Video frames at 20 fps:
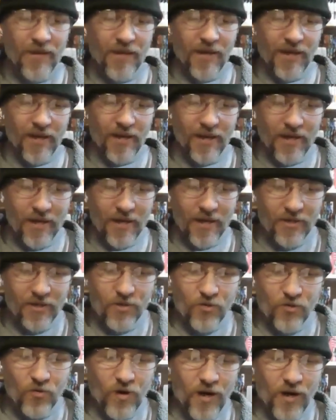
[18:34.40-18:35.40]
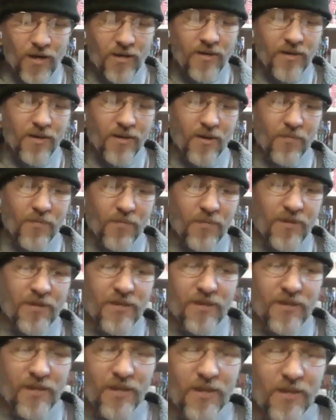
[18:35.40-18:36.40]
I got Triton of the
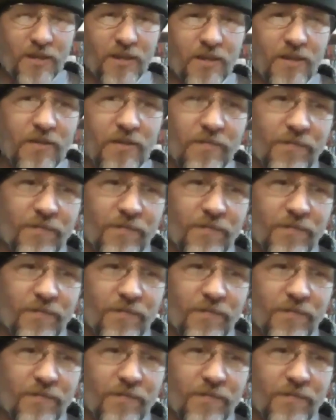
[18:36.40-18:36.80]
Sea,